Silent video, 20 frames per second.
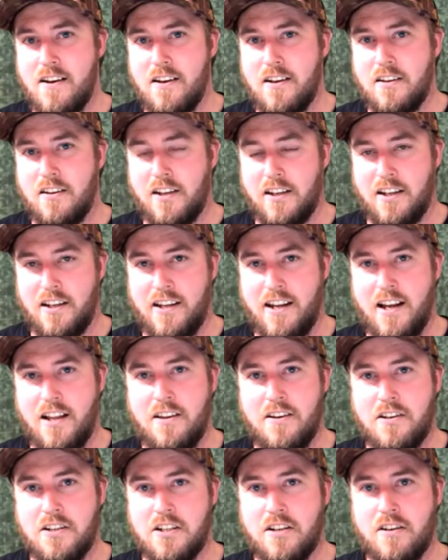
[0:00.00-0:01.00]
like a
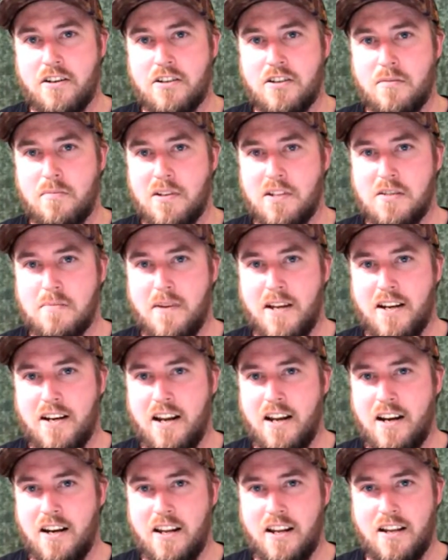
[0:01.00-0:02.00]
yellow cherry shrimp that's about
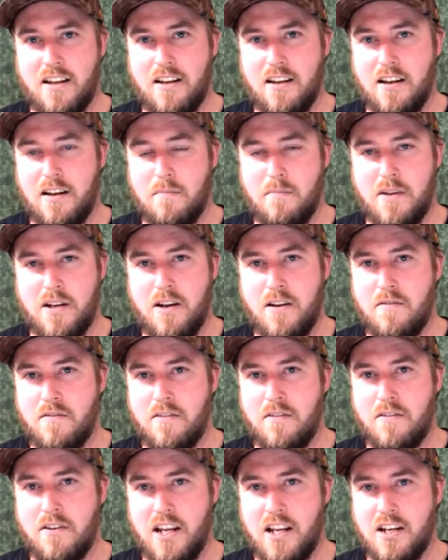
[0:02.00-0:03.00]
a bit over
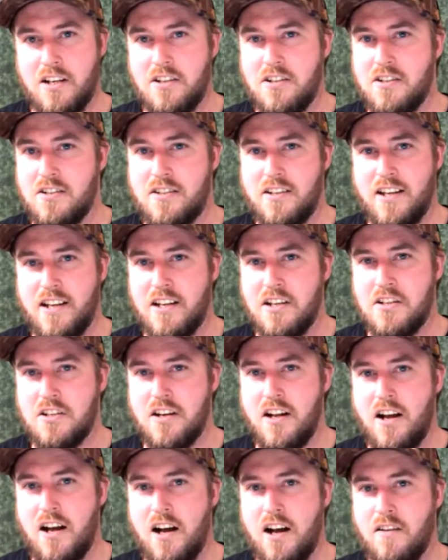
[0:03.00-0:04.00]
an inch to
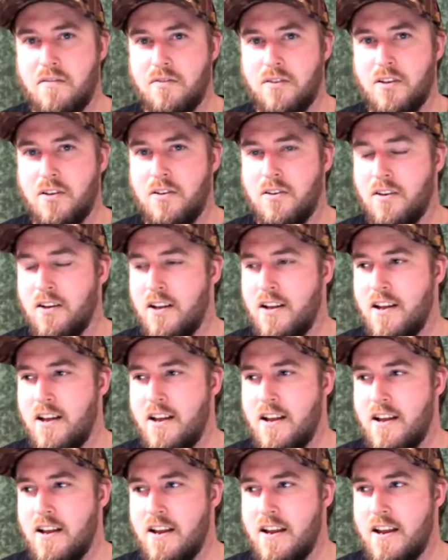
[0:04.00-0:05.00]
inch and a half long,
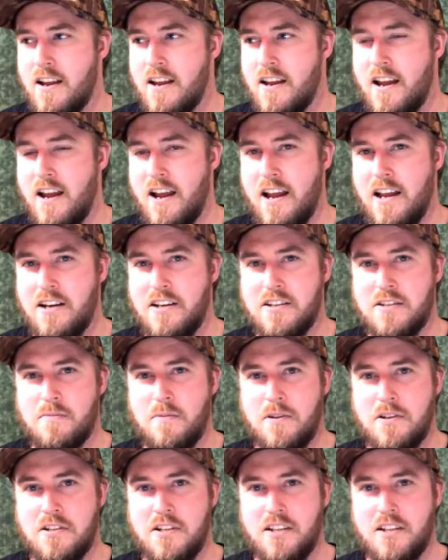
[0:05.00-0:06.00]
and just
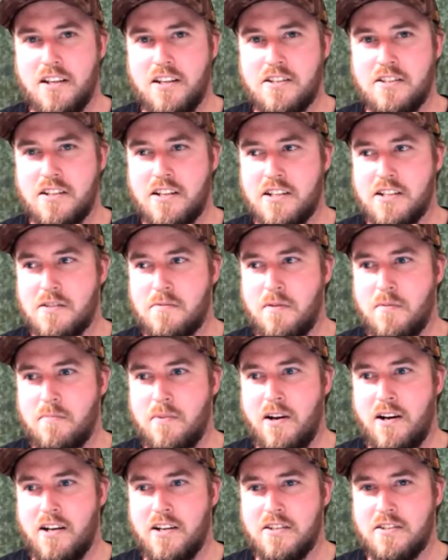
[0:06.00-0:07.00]
watching these things swim
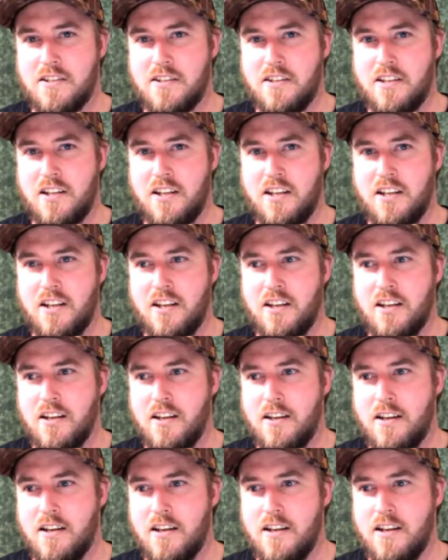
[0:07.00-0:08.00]
past, thinking,
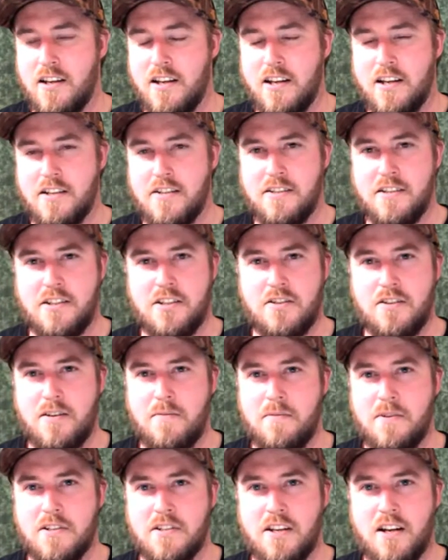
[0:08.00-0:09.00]
is this
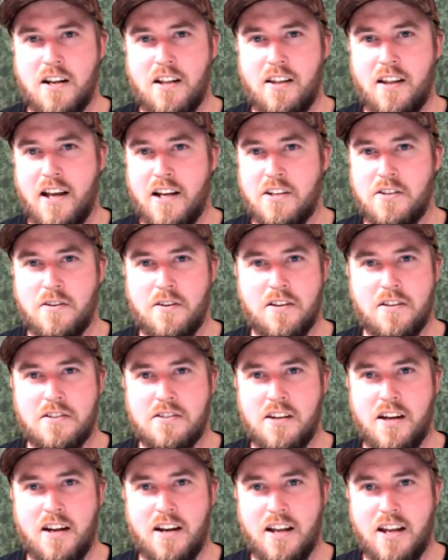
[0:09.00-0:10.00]
shrimp just going to latch on and
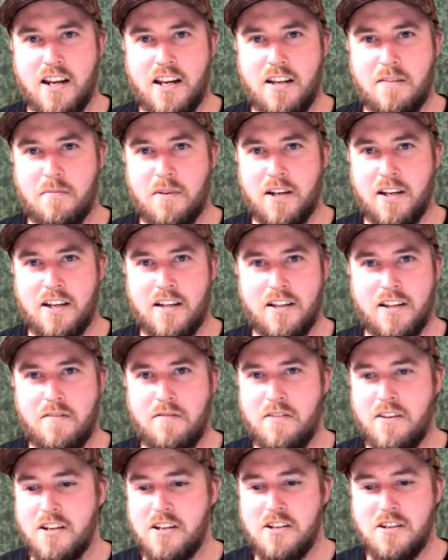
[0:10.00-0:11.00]
start eating my
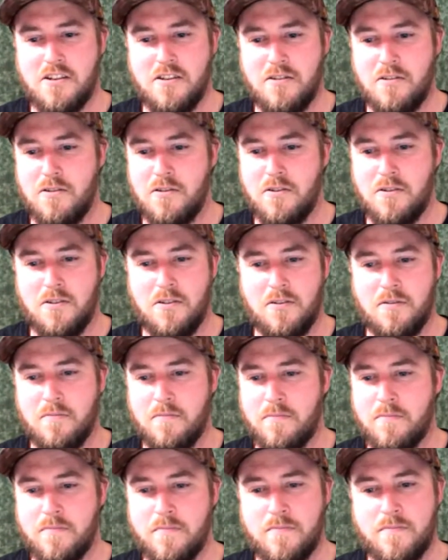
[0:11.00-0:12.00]
killifish, or
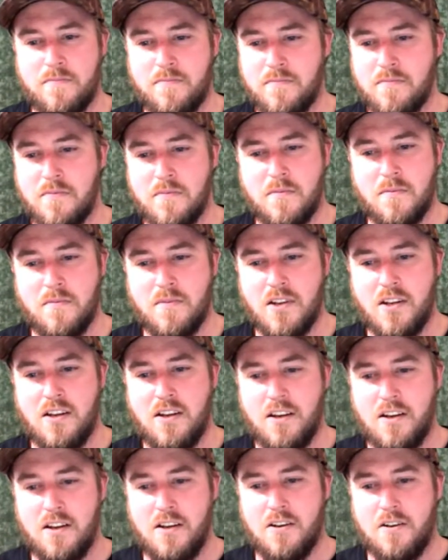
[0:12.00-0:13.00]

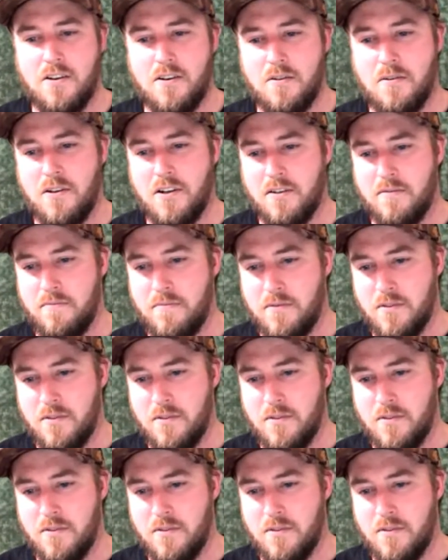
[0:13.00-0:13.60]
what?